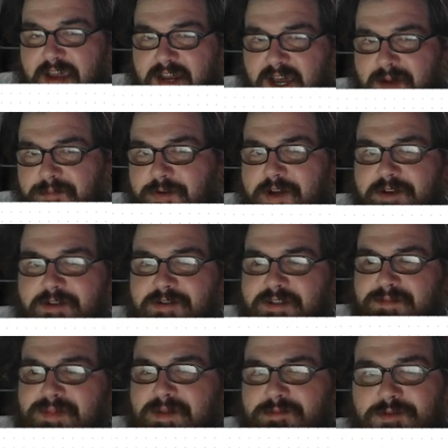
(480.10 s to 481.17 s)
operators and
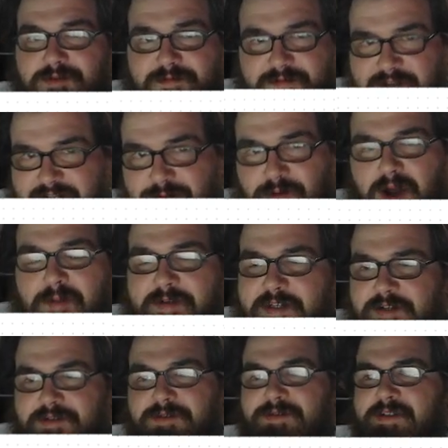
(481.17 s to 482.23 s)
people who feed raw
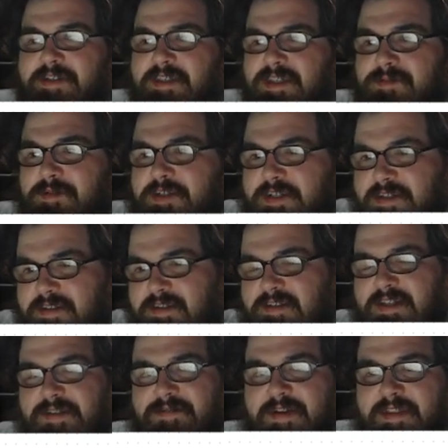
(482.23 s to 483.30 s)
material into these machines and
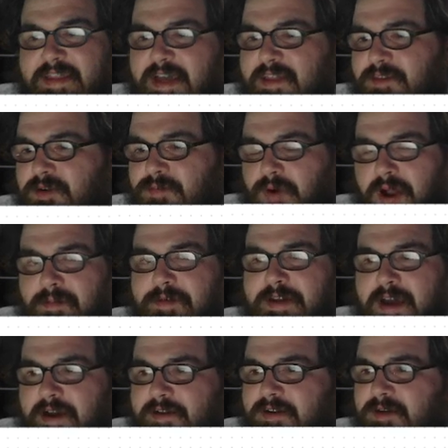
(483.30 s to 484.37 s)
stuff like that. They're probably
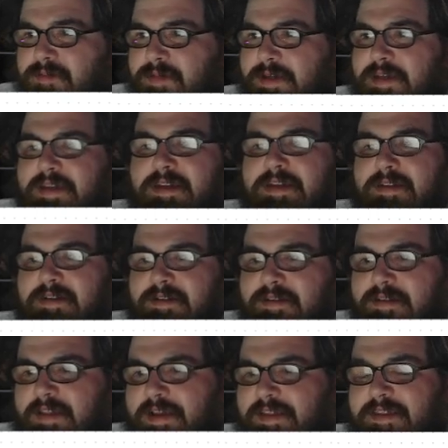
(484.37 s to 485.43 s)
not going to be
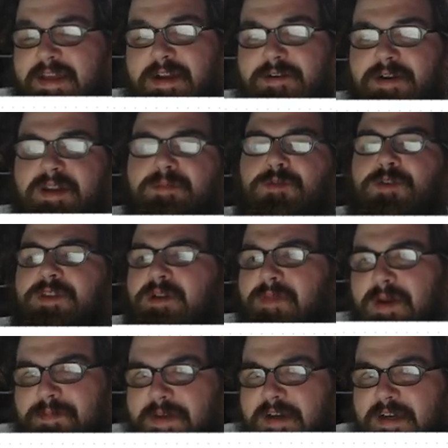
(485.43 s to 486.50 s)
like there anymore. There might
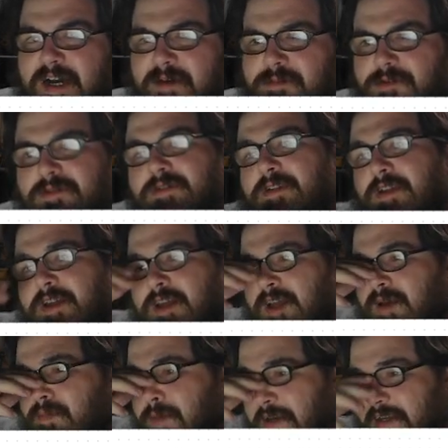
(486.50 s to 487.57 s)
be a couple,
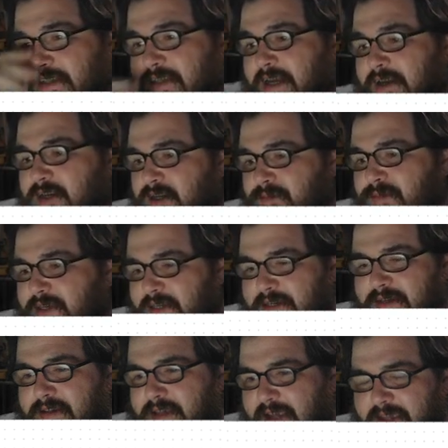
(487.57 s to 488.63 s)
but it's not going to be
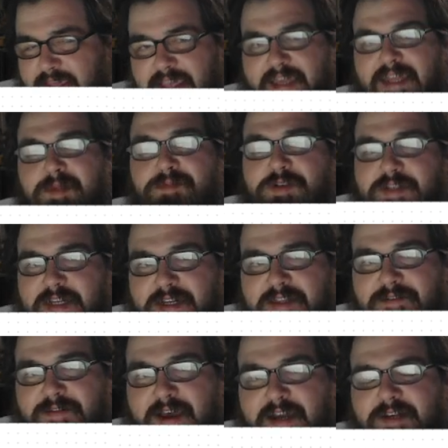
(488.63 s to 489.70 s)
like 80% of the
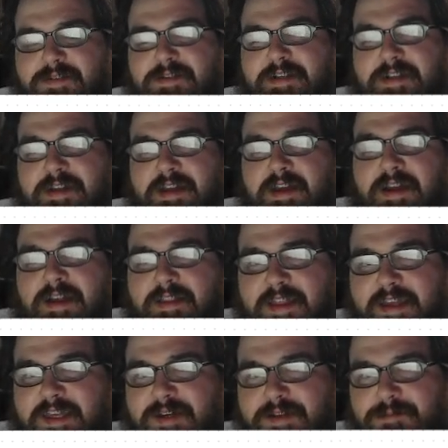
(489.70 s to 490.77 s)
factory
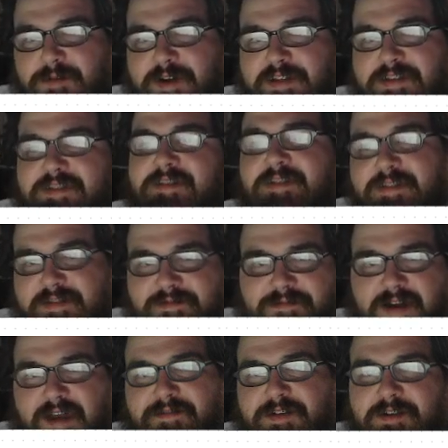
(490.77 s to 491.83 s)
like it was
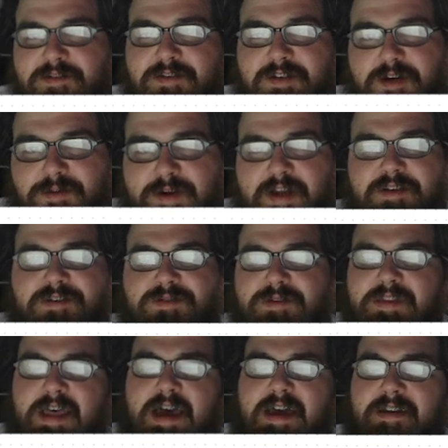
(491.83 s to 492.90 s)
5 years ago when I was doing
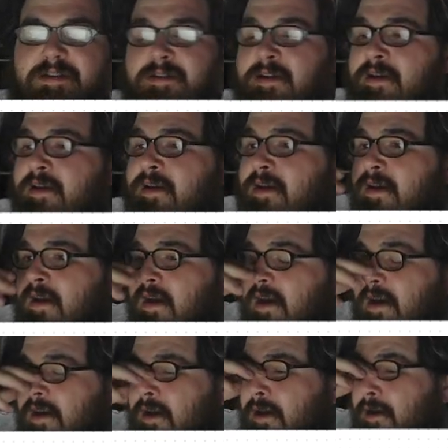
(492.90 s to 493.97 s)
that.
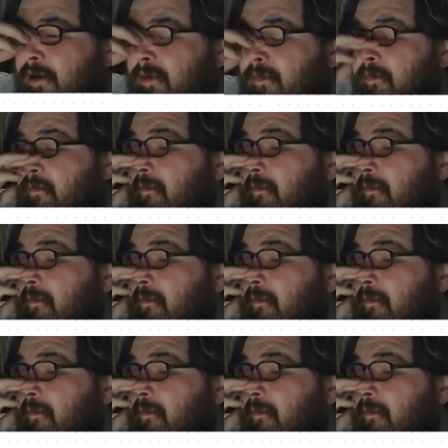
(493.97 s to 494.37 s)
Um,